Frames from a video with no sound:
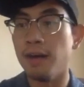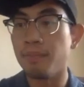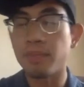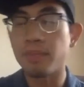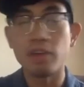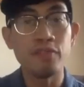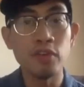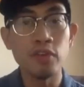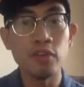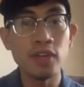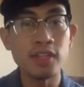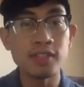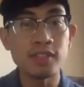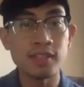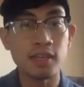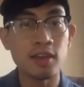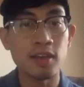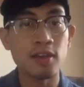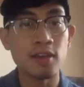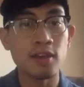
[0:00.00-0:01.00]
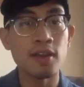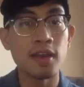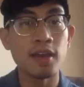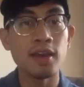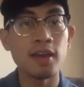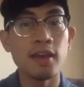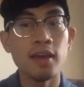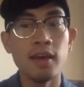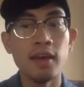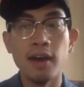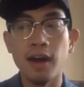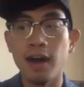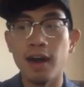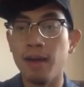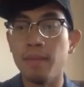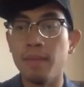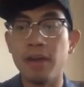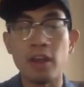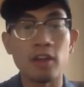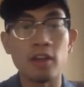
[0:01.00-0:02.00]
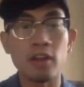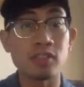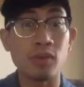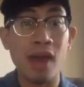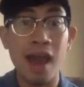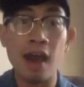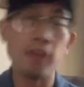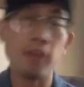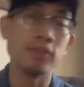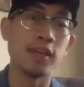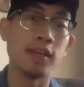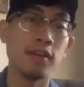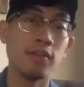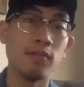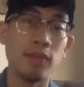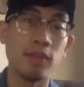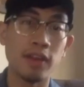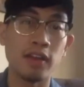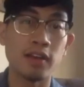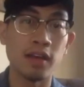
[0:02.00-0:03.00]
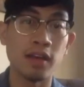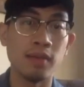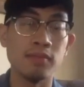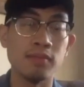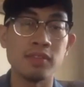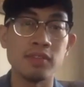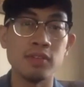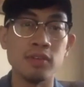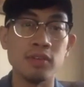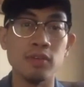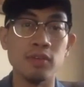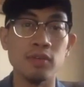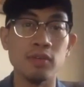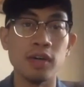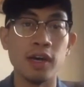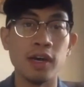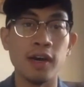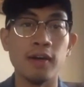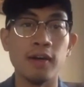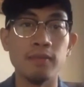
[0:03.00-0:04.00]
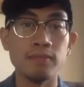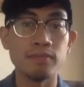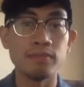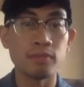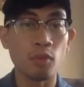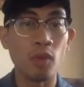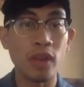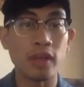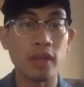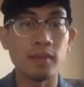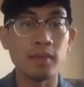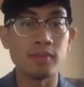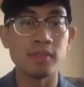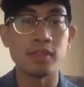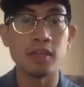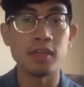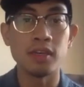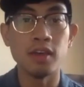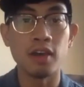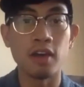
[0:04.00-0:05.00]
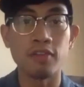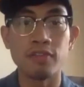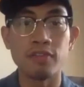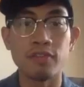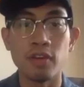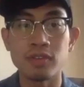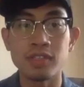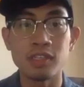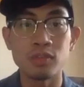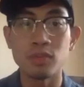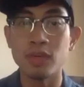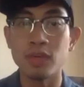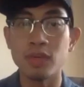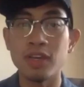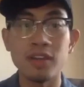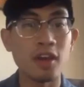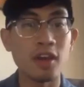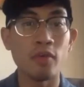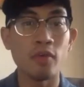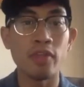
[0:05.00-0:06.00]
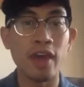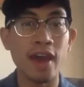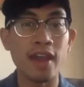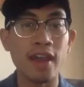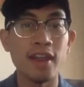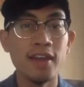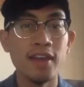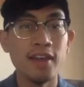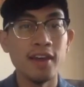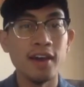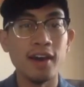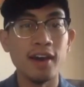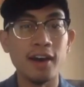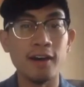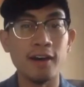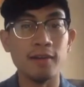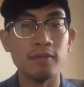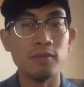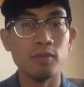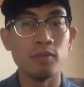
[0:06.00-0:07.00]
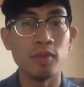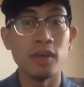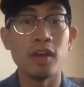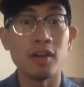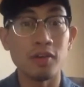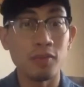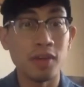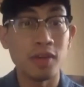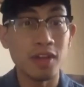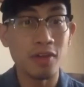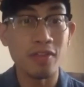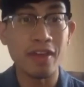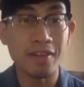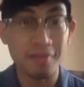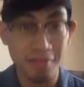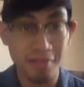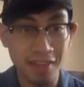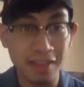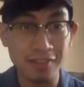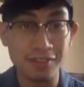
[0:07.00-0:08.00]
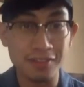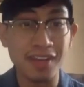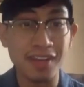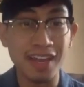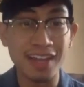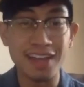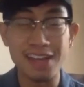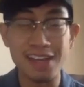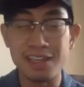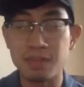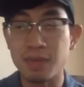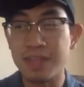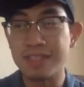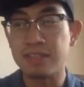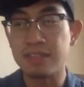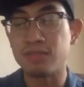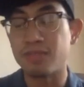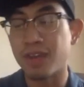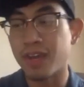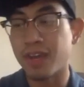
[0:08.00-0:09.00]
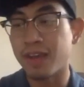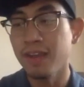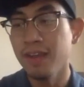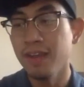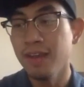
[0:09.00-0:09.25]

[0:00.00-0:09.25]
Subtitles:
food insecurity, and also housing when it comes to young folks, because we know that we know that things are getting expensive, right?